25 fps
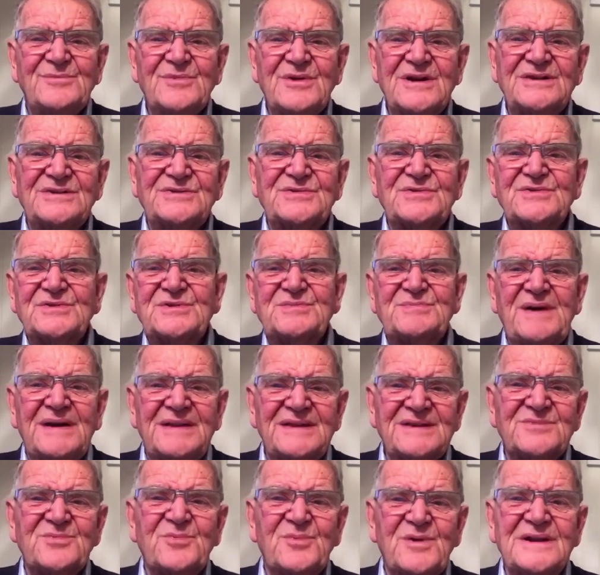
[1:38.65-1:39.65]
where it talks about
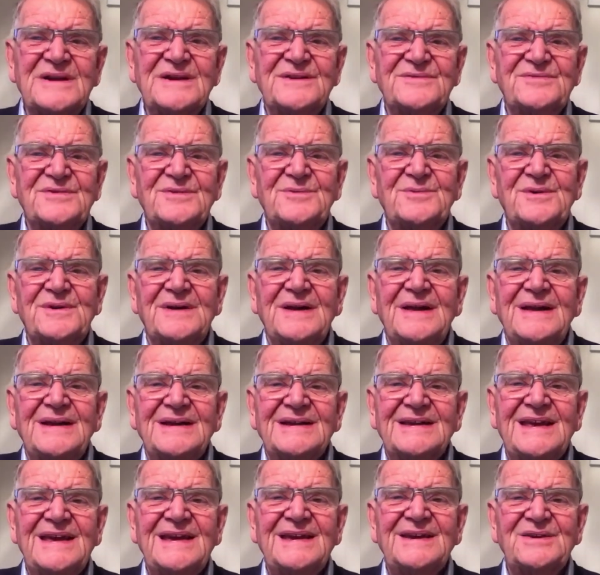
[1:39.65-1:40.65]
this wonderful
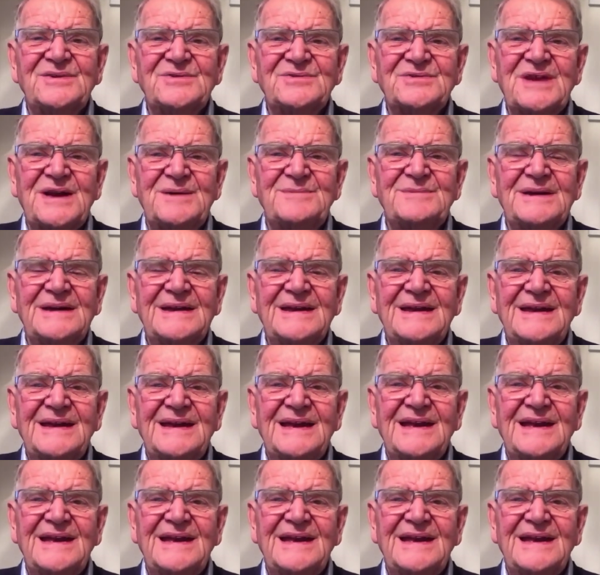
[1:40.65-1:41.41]
king who's coming.